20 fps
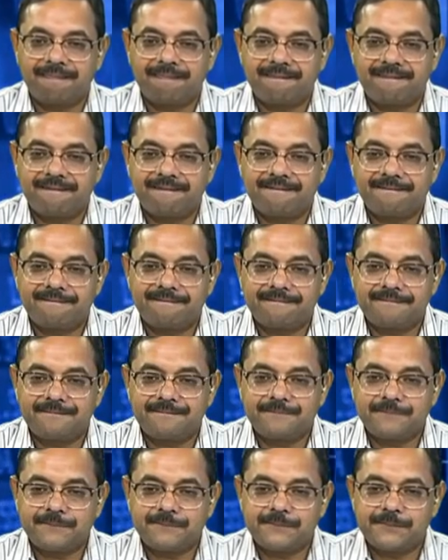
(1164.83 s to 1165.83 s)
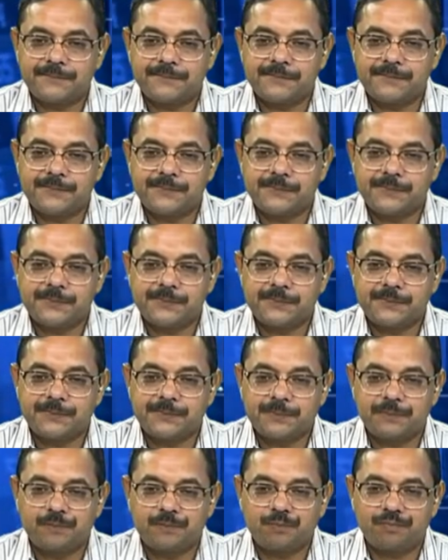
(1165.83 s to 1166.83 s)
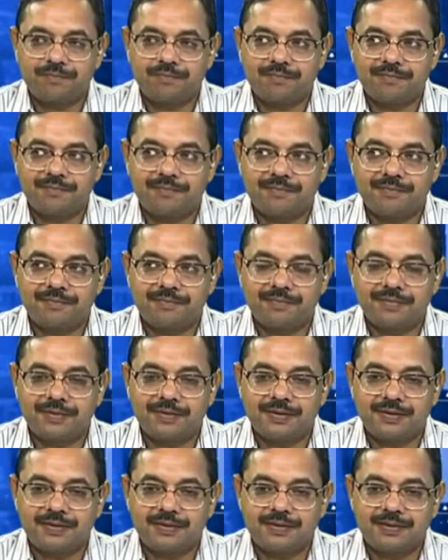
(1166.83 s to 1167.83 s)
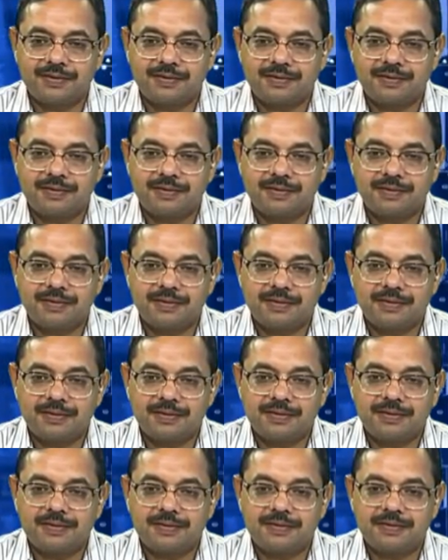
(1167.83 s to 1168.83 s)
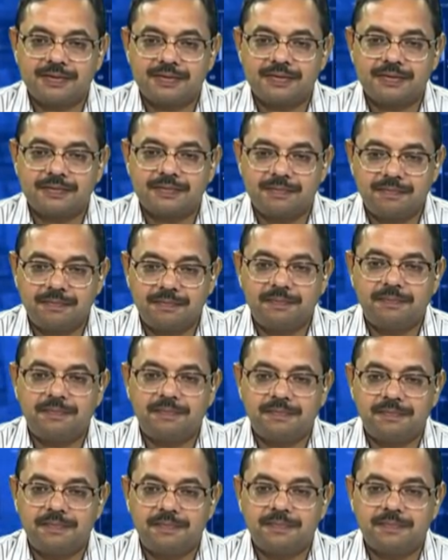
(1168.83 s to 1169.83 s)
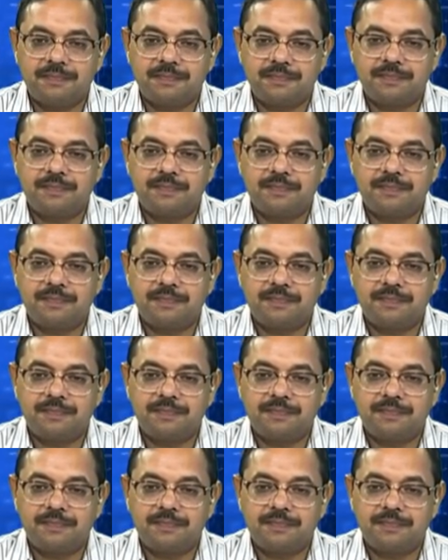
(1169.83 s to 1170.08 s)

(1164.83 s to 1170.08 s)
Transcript: No words are spoken by the person on screen.